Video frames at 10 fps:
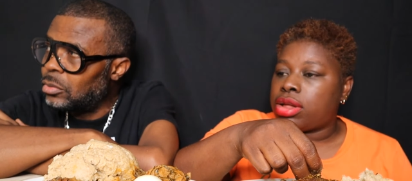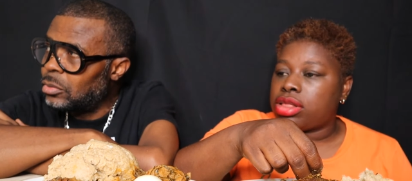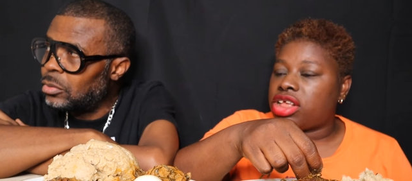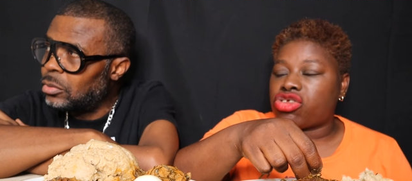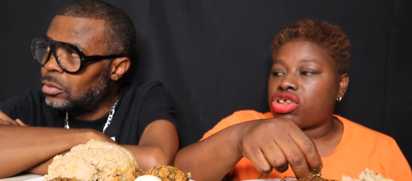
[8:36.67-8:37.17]

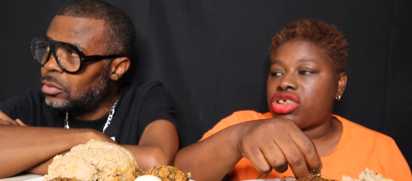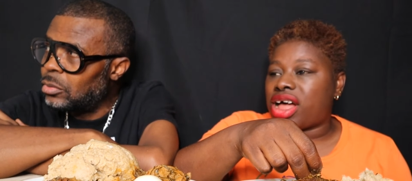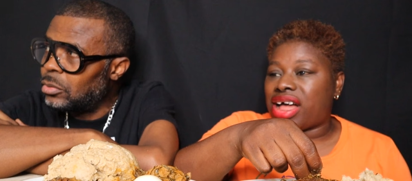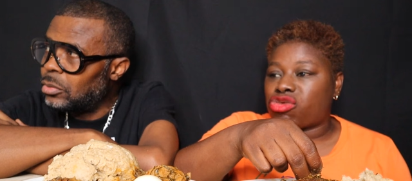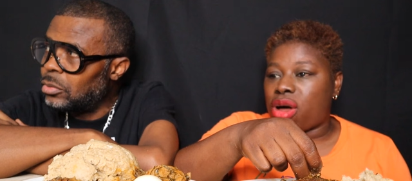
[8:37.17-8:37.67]
Speaker 1: there's nothing
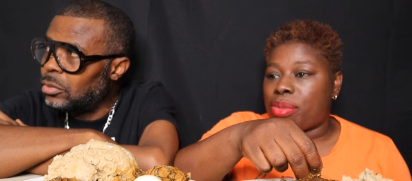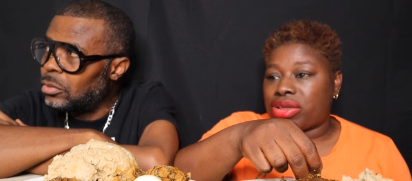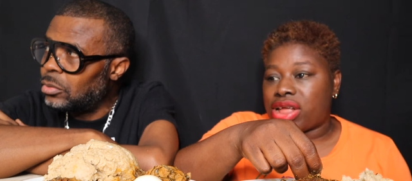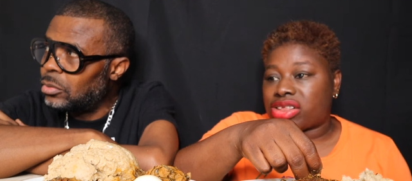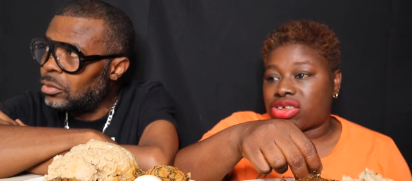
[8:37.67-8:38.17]
I can do
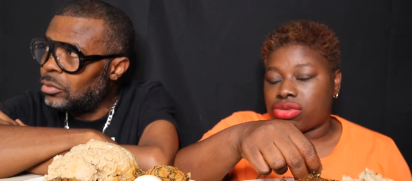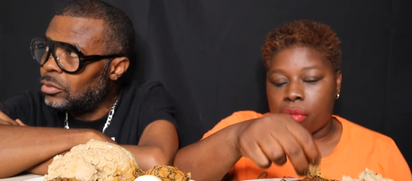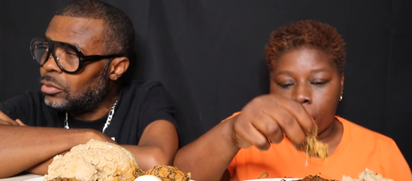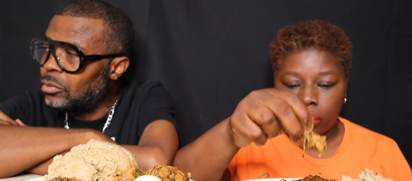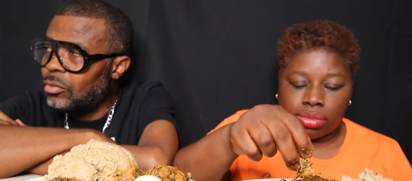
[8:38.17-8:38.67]
about that.
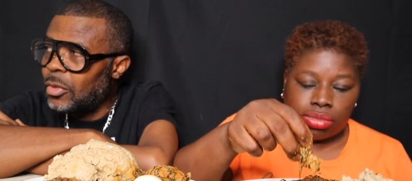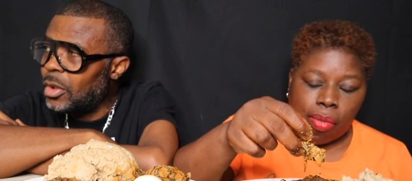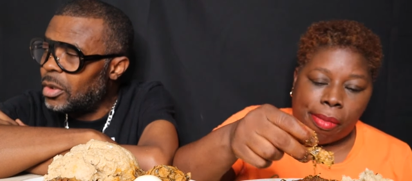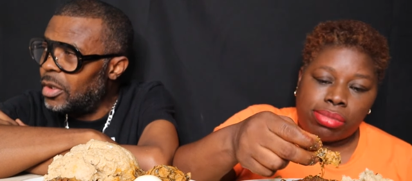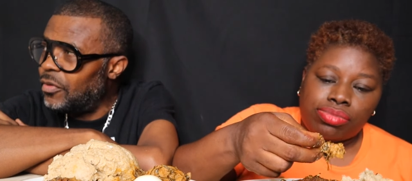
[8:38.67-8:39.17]

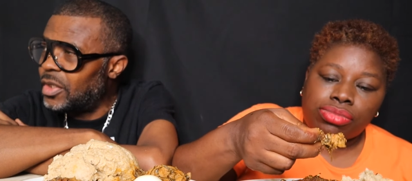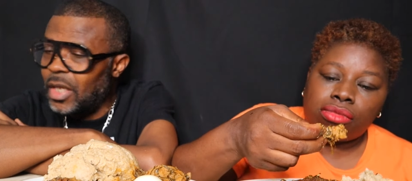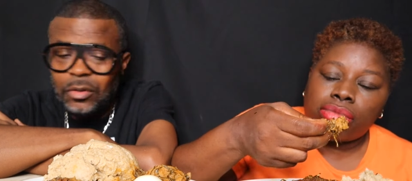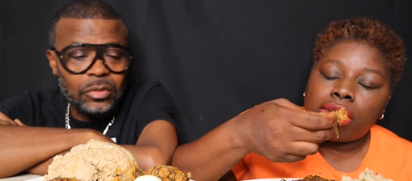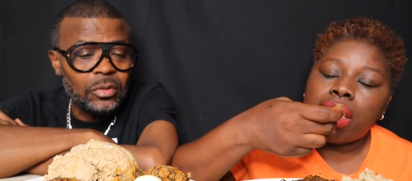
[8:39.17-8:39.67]
Speaker 2: Leave it
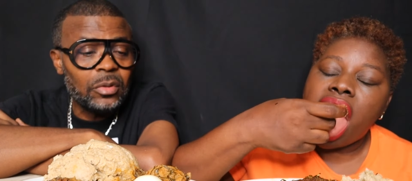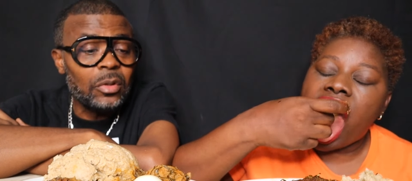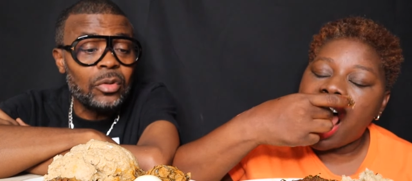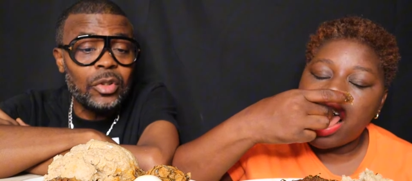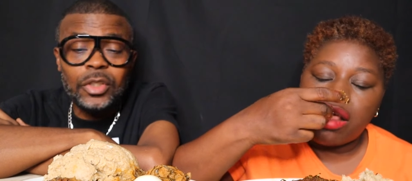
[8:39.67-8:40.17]
now.
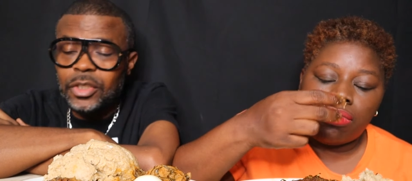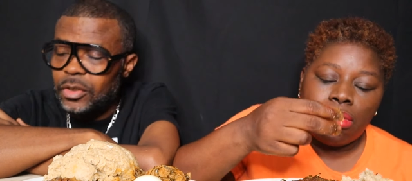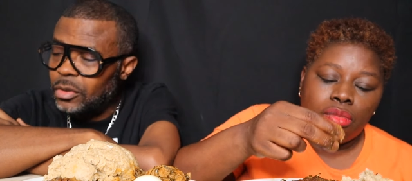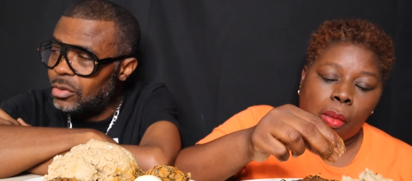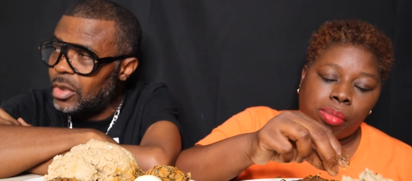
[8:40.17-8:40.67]

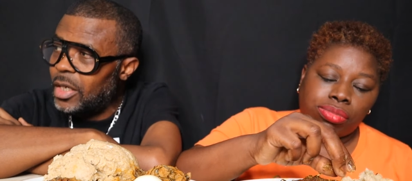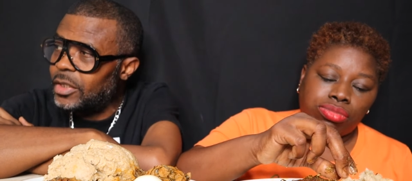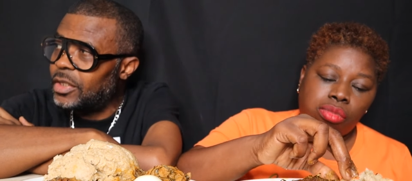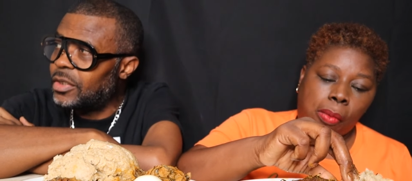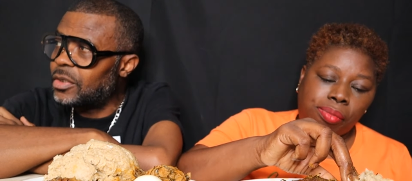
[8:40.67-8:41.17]
Eat. You can
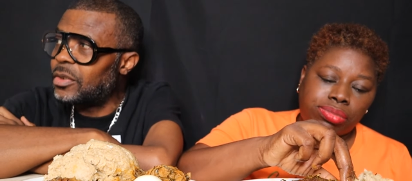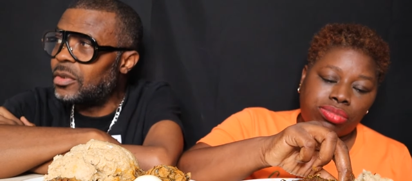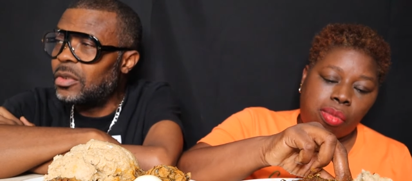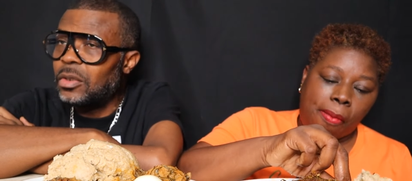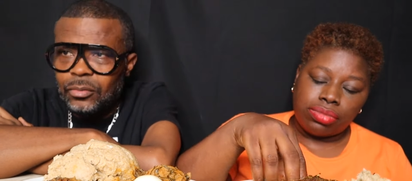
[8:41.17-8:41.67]
eat it.
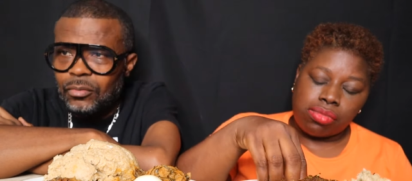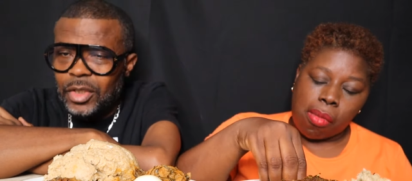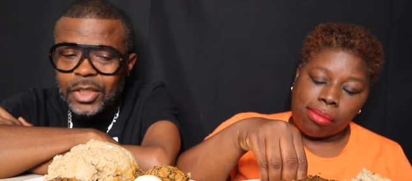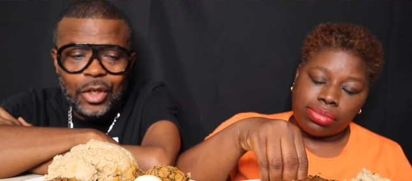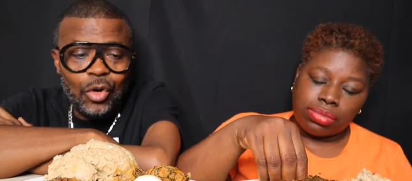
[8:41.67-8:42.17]

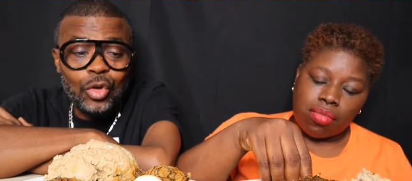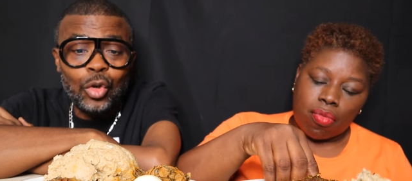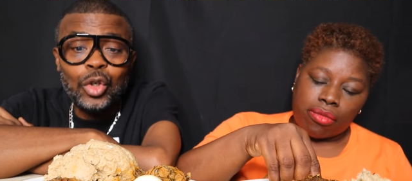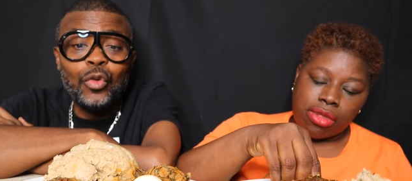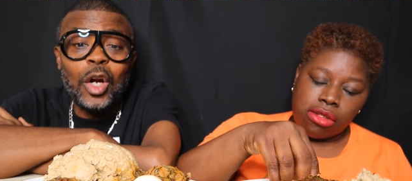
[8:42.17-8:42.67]
President
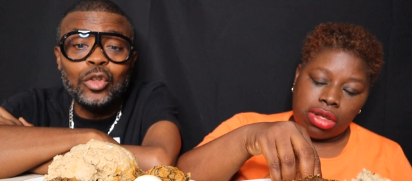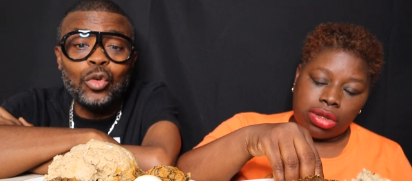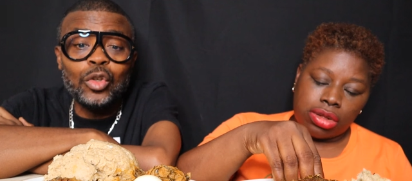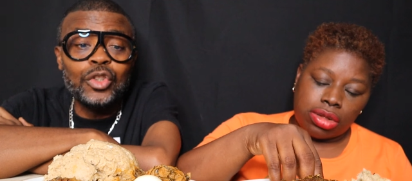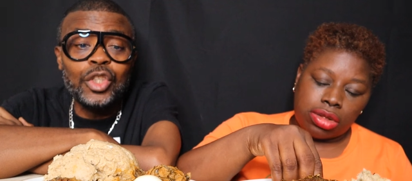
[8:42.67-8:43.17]
hungry. Leave for to
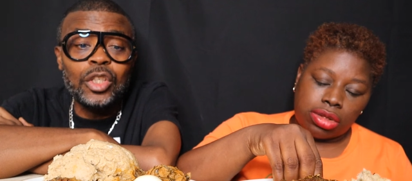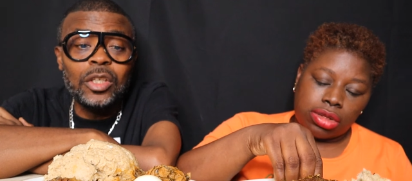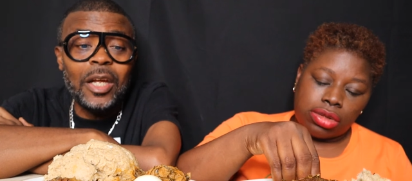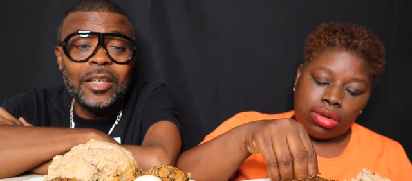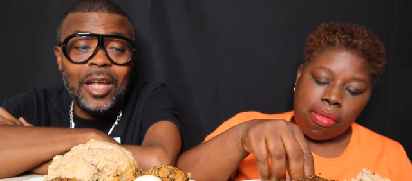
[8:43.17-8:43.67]
come see
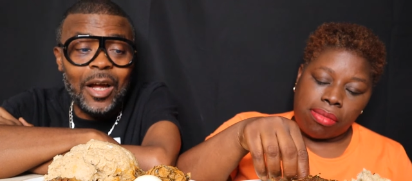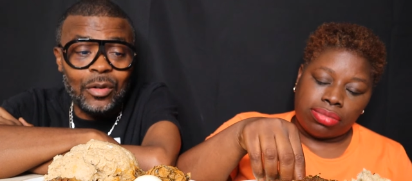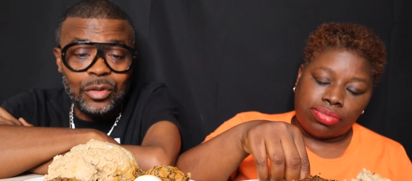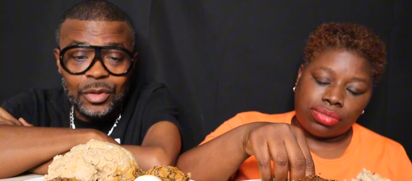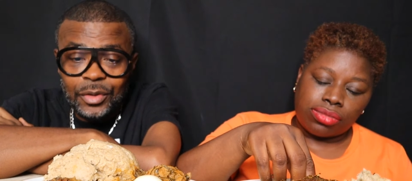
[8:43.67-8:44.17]
you anyhow.